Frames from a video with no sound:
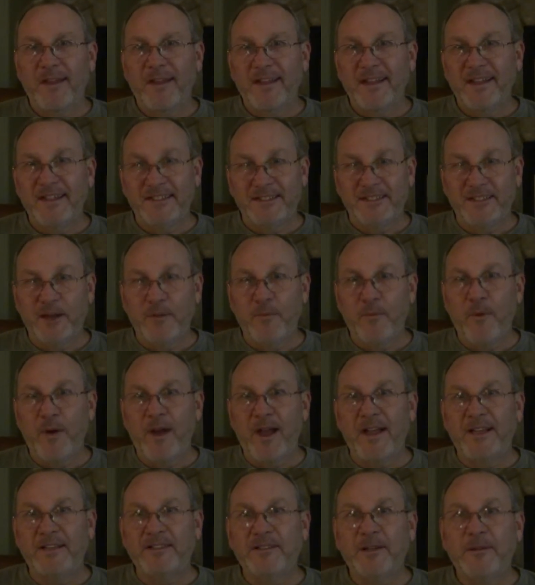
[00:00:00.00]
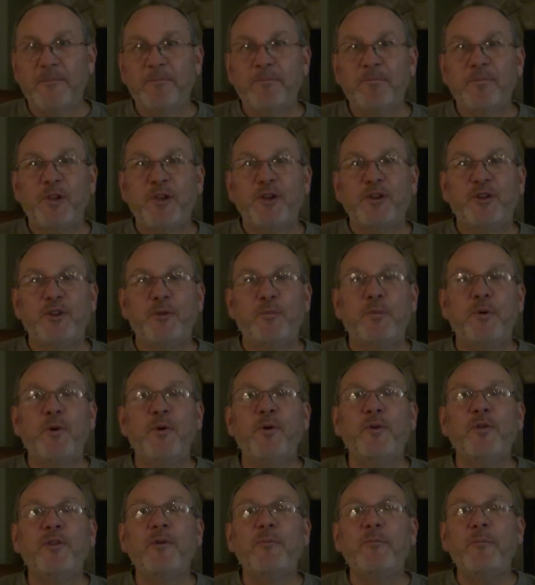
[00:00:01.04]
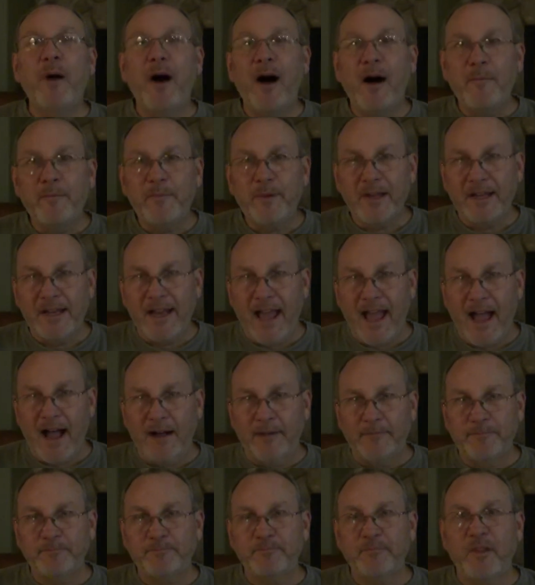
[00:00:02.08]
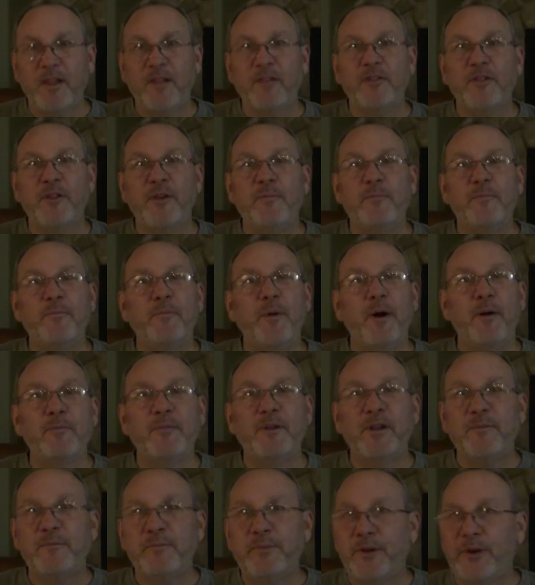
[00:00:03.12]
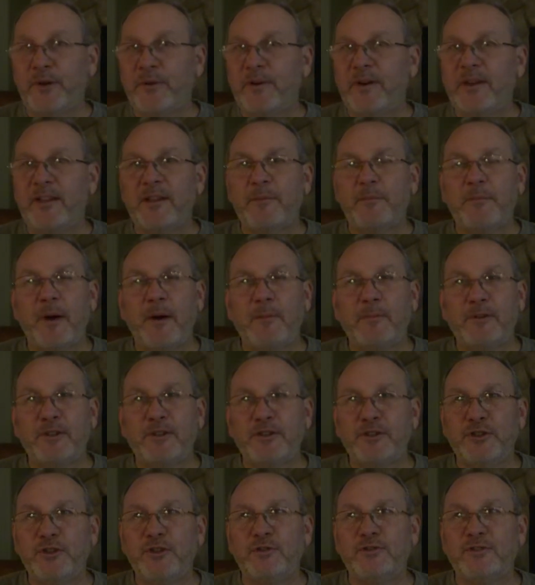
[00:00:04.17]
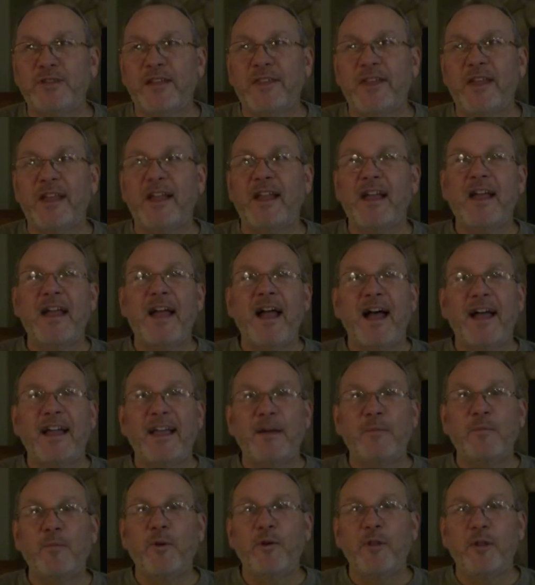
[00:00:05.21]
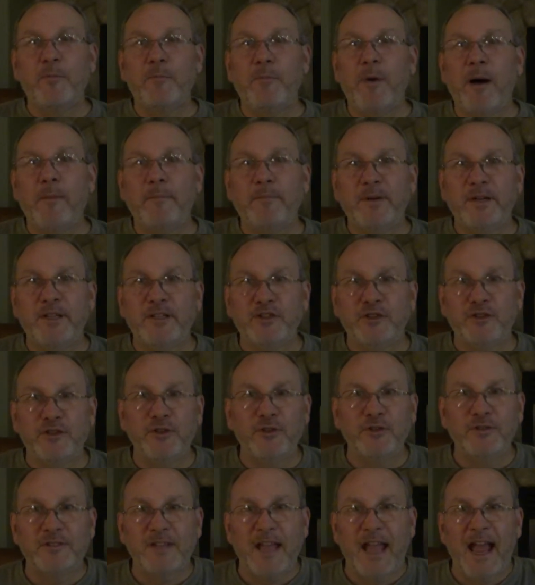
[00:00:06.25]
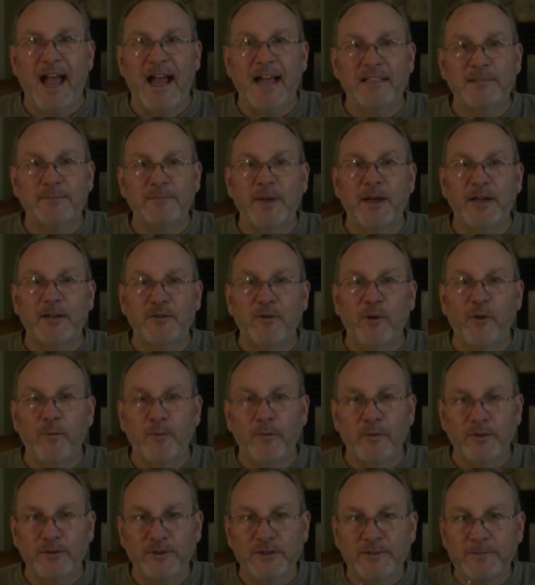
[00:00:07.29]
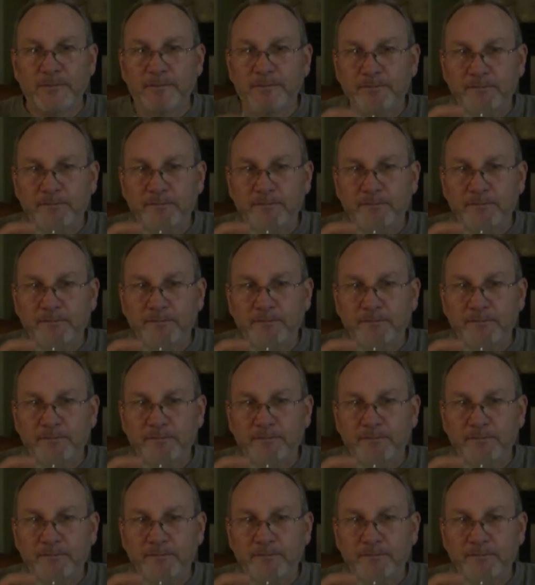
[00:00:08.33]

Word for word: in some ways to pull the pumpkin out, the pumpkin puree and the pumpkin juice. I think I get more of the pumpkin juice aspect almost.